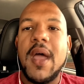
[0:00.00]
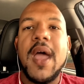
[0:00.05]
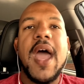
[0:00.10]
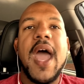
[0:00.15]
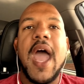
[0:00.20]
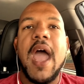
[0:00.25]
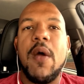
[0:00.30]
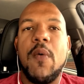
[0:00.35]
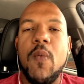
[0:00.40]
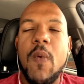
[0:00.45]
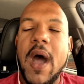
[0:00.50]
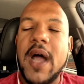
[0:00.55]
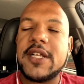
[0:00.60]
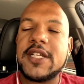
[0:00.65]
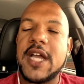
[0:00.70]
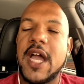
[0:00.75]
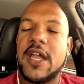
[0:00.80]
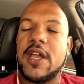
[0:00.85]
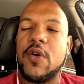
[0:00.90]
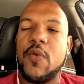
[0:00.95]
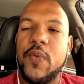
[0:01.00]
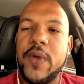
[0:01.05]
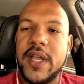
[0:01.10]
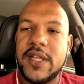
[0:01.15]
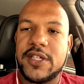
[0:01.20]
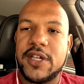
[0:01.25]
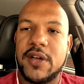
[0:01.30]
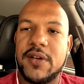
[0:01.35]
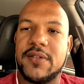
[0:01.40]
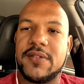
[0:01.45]
And watch how your week
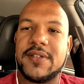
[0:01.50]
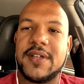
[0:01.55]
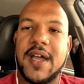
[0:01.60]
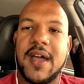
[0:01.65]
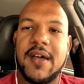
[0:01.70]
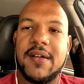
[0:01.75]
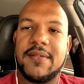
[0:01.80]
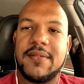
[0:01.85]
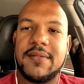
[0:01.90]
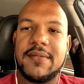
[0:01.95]
turns out.